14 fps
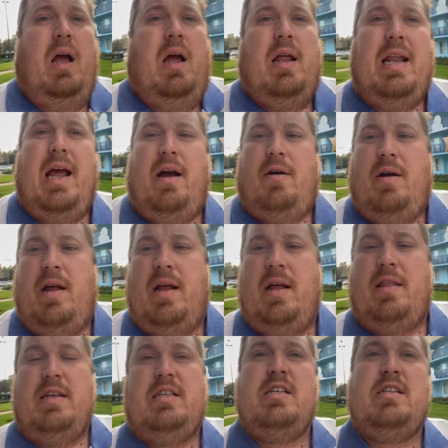Now,
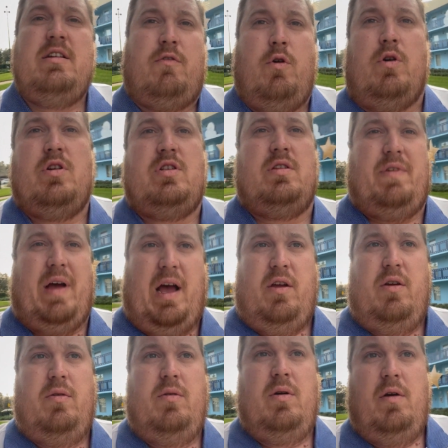this is, of course, a
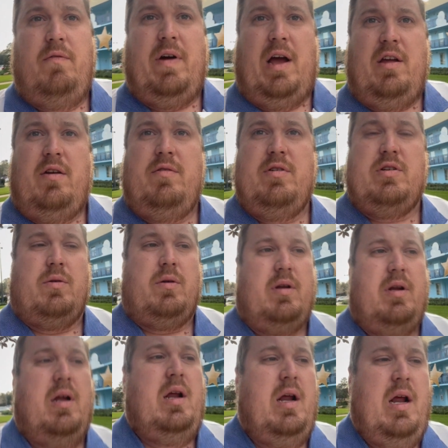value resort
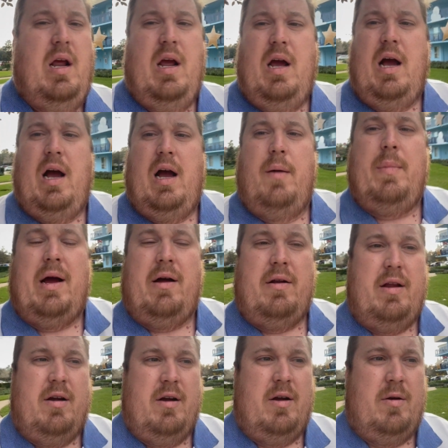out
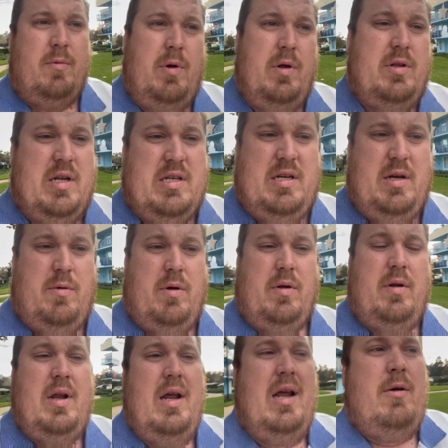here at Walt Disney
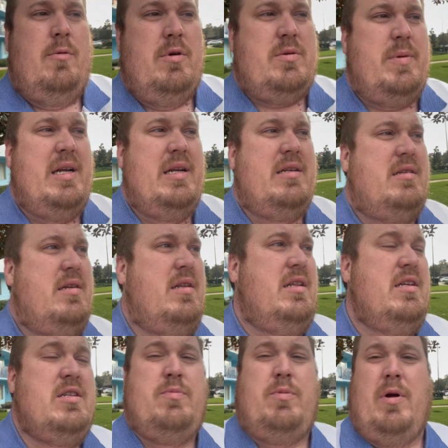World, which means
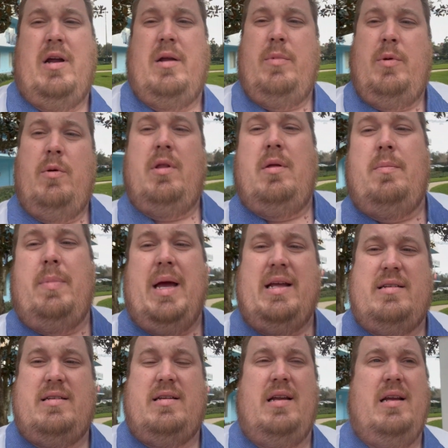this is probably going to be one of the
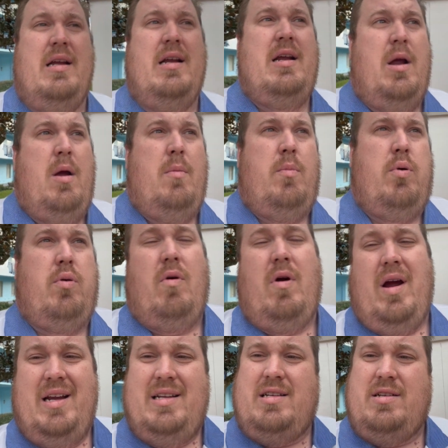best
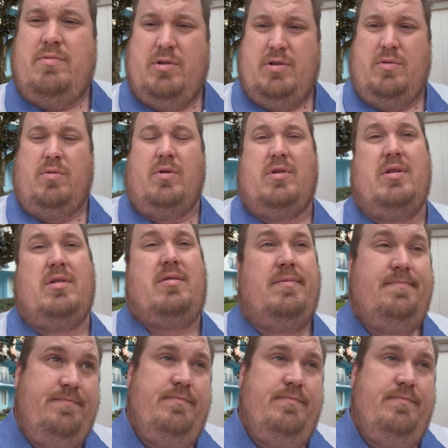priced resorts